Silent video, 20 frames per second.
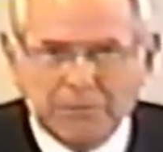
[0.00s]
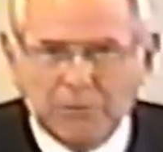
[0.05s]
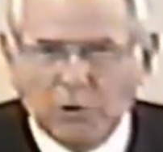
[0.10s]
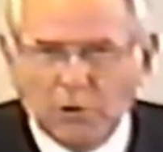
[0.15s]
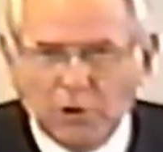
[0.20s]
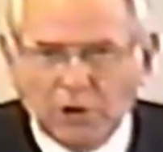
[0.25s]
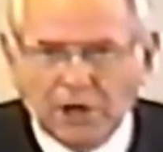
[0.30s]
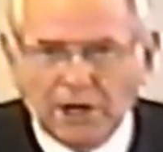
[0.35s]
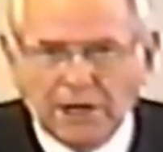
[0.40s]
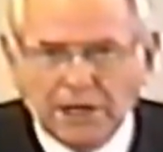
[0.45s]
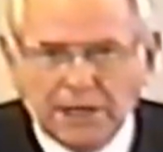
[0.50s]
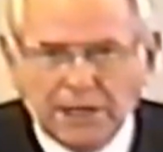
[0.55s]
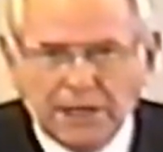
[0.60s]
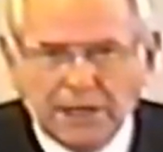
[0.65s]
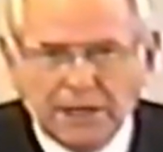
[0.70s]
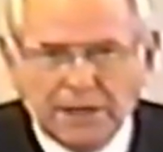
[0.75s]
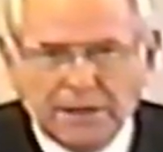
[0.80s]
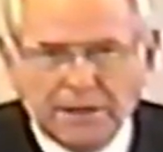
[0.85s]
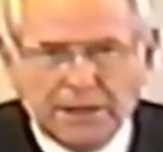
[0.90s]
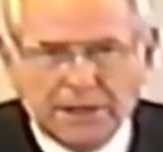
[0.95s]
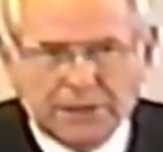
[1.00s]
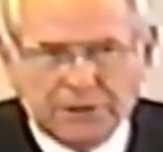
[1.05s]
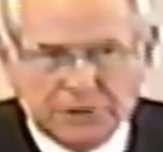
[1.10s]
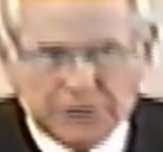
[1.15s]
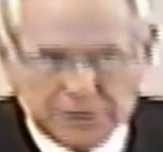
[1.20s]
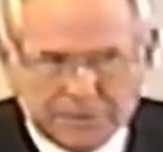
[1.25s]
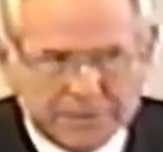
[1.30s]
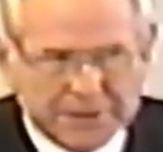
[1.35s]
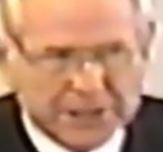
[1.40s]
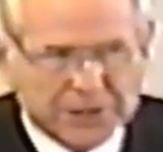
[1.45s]
more that
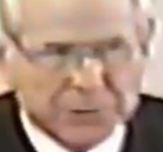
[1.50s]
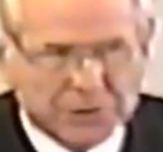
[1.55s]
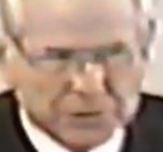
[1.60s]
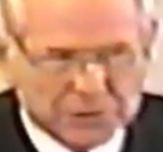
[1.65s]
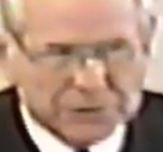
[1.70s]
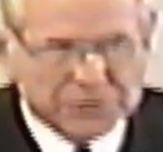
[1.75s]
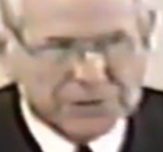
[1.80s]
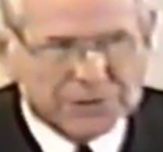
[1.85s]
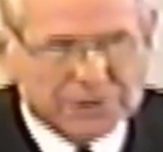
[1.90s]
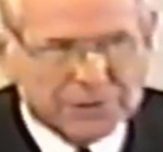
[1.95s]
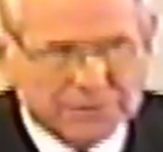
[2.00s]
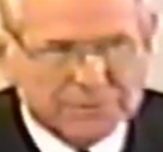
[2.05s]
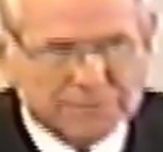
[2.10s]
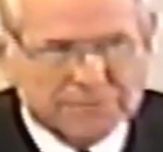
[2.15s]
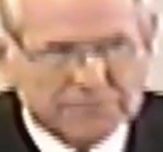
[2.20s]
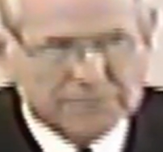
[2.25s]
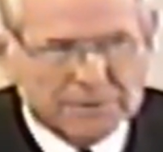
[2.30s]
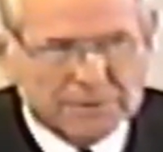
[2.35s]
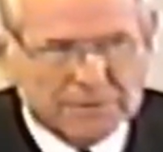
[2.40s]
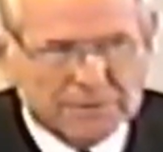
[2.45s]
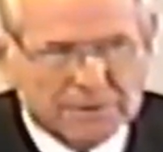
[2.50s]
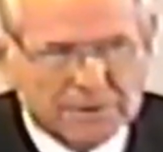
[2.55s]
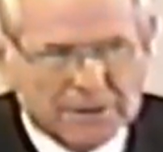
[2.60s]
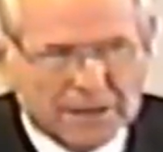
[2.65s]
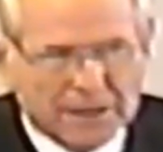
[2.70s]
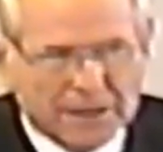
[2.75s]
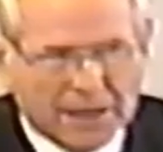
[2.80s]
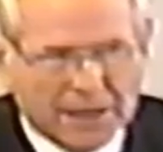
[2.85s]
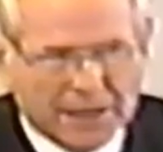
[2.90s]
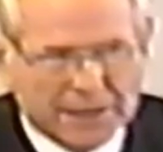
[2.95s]
could be used
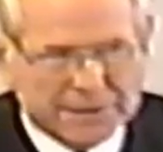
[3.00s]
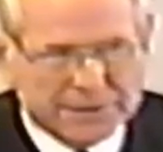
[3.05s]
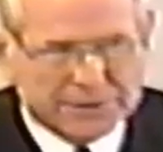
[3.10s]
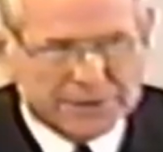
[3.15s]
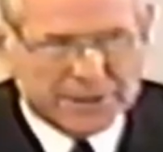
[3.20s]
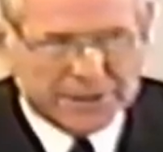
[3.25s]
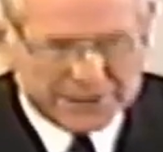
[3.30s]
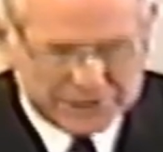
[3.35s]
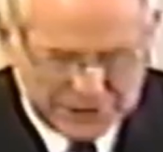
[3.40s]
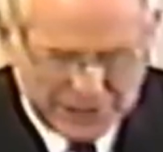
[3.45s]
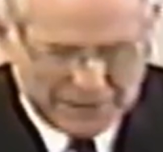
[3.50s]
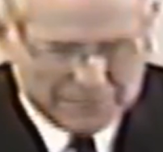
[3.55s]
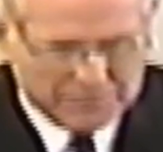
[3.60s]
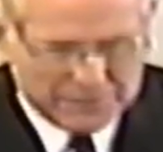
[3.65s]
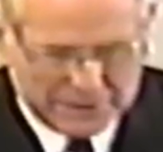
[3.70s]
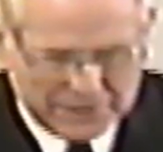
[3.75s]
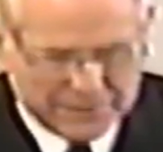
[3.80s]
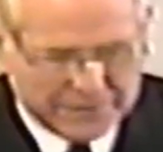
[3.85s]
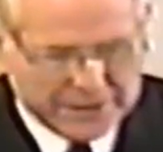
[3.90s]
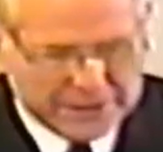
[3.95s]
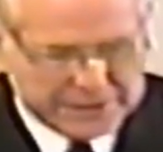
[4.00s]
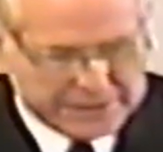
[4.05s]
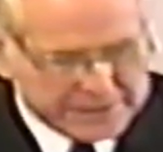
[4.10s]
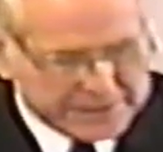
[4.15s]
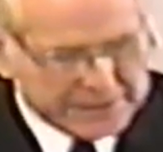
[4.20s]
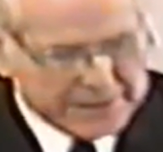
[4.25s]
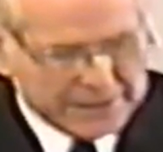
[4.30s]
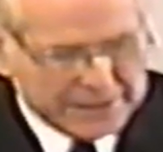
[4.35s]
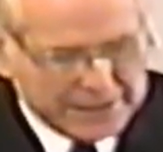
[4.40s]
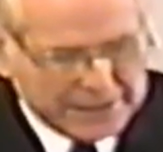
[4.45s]
as an example of
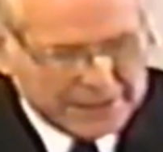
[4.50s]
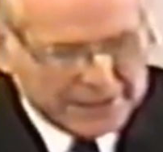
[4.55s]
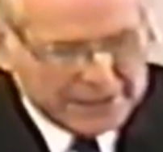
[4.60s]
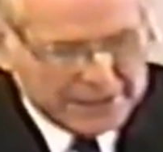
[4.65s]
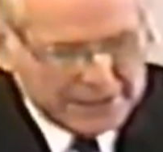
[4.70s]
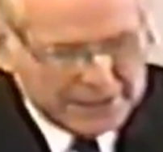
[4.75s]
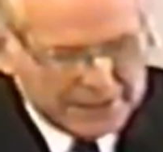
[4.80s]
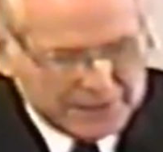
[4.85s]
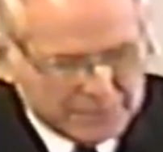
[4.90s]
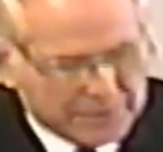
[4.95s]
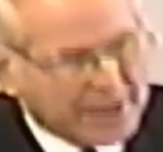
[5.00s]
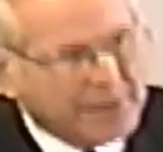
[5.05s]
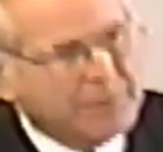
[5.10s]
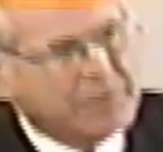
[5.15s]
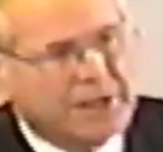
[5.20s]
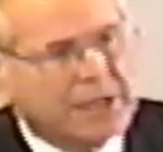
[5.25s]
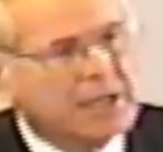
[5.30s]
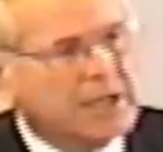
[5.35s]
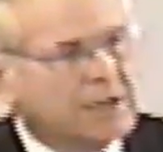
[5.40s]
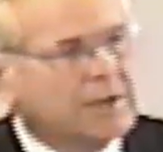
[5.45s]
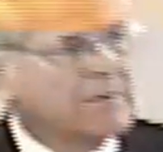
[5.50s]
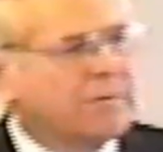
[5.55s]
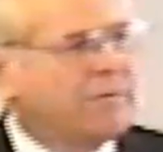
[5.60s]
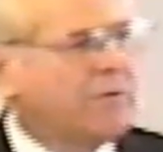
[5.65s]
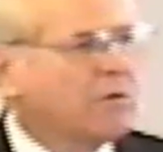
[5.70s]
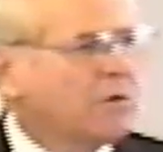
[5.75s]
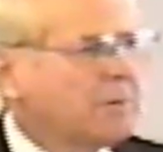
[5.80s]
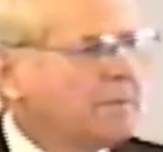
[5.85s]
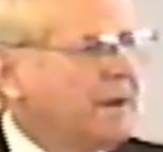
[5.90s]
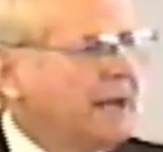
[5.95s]
this, but I'm thinking of
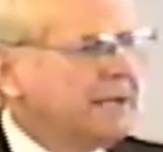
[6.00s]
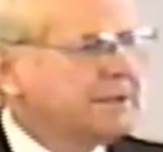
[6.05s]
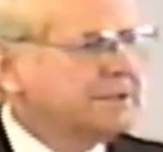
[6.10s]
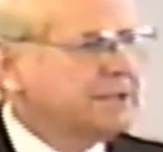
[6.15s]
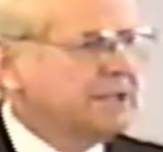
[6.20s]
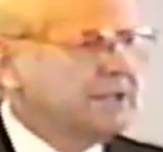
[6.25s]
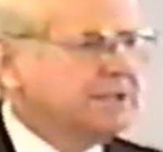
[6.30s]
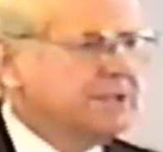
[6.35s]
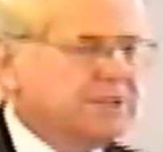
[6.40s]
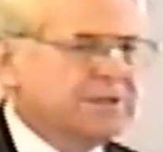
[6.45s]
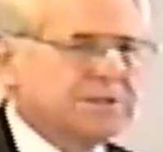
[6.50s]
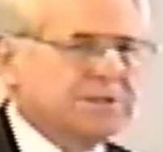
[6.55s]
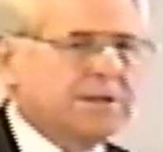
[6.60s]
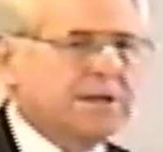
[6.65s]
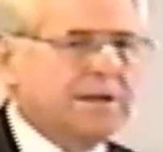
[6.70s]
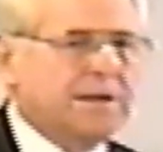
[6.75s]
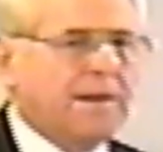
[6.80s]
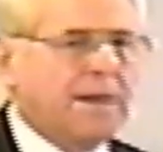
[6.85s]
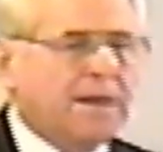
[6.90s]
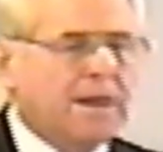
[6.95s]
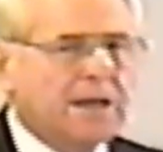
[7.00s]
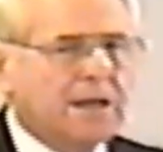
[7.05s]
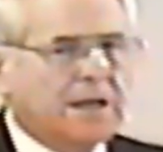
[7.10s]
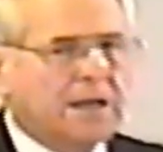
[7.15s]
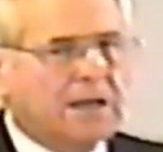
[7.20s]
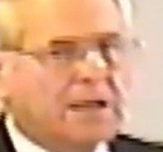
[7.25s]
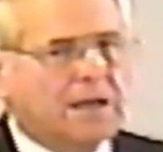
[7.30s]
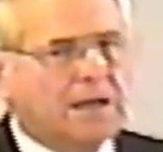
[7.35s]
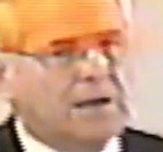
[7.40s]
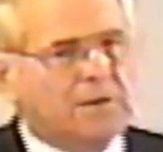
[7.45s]
four passages that
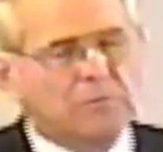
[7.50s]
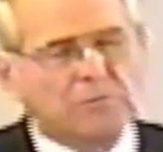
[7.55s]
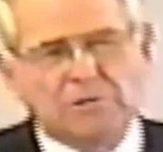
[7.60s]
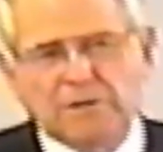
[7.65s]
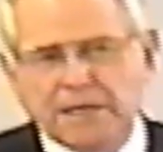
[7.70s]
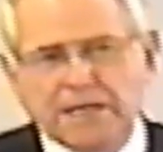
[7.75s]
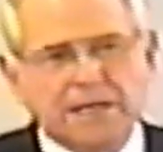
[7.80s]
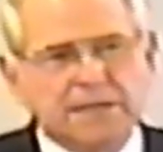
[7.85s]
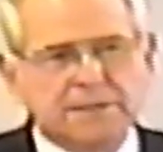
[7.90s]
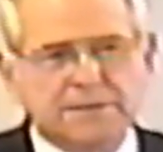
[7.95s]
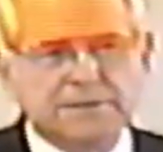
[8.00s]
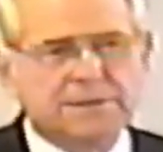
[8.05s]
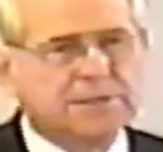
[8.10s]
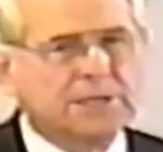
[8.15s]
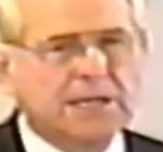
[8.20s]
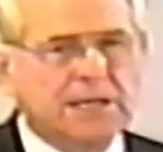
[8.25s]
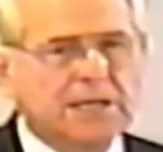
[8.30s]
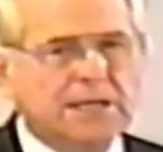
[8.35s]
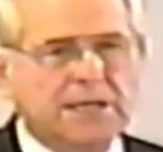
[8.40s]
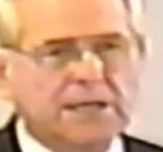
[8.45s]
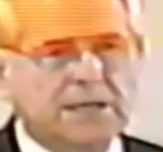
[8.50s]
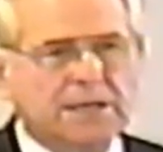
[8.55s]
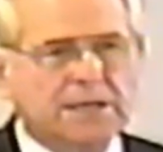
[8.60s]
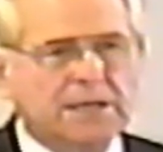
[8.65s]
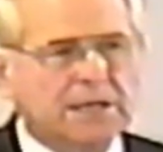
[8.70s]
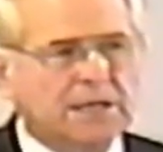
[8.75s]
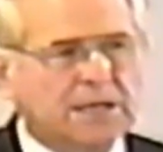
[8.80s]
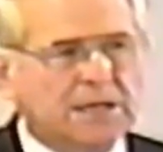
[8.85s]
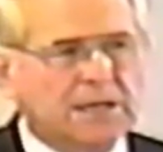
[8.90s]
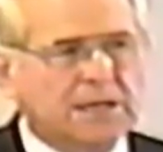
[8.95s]
really
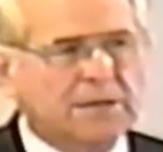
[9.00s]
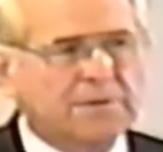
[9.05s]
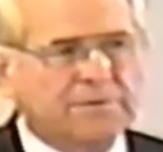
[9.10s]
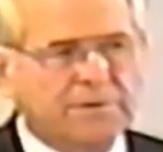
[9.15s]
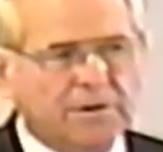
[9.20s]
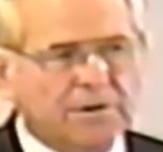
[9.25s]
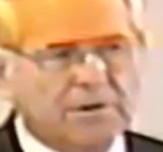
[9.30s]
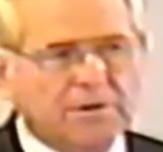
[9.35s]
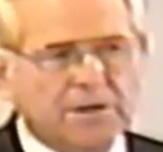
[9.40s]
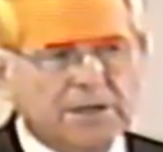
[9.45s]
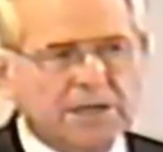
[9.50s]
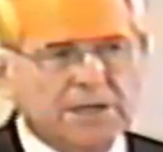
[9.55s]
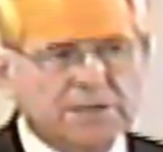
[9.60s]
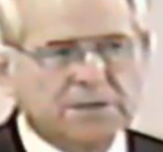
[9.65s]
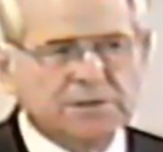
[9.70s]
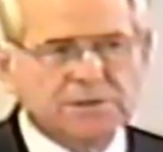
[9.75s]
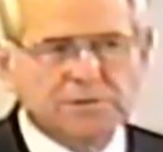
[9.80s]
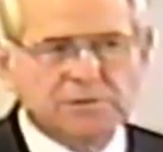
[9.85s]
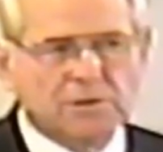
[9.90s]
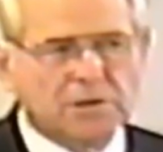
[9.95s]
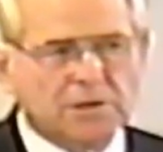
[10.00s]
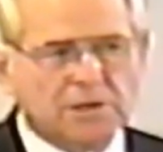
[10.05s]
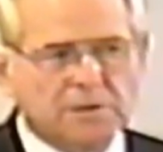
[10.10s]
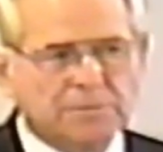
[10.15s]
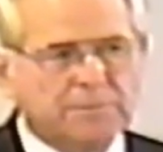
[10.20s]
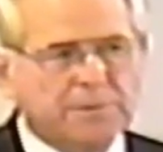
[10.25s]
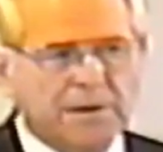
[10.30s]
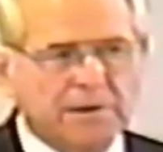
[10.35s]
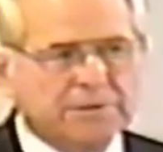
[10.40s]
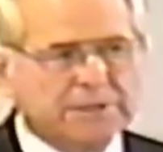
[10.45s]
contain a very
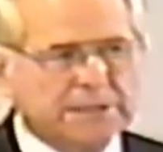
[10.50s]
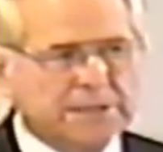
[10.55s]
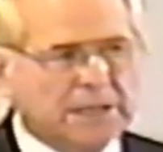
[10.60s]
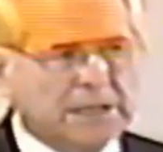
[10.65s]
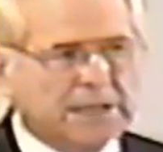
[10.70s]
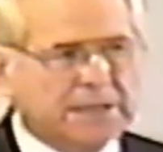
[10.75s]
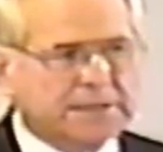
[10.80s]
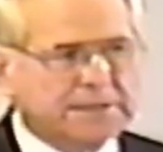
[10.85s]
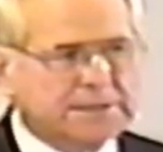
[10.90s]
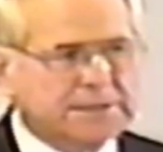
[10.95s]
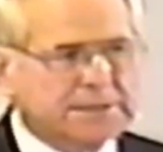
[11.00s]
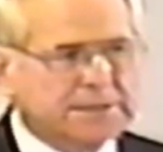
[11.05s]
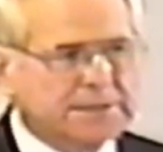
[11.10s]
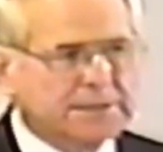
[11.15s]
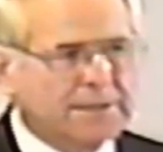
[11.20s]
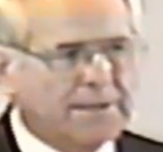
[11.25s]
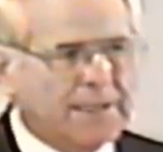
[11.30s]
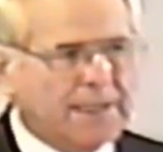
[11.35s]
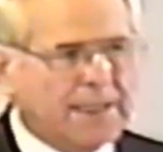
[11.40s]
strong paradox.